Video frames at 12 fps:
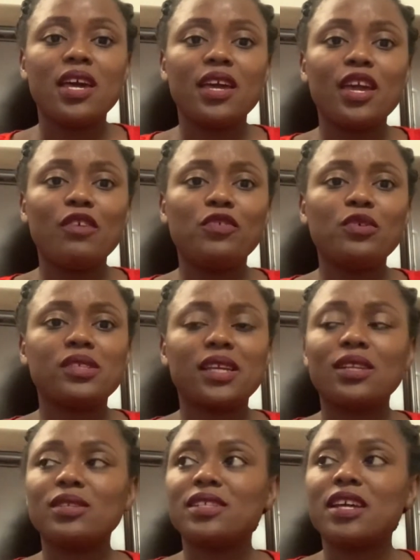If you start
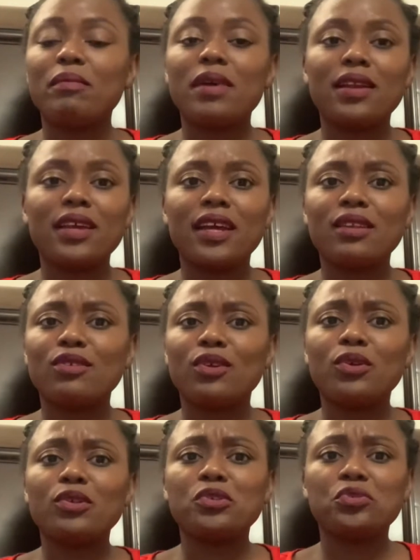stammering and you're
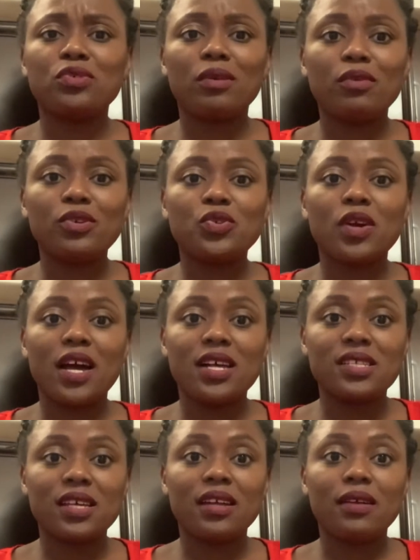not sure about your
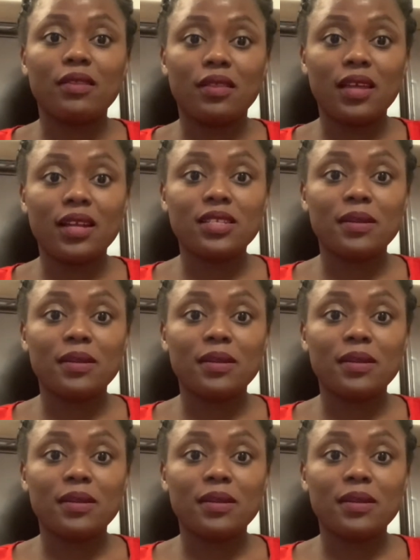answer, that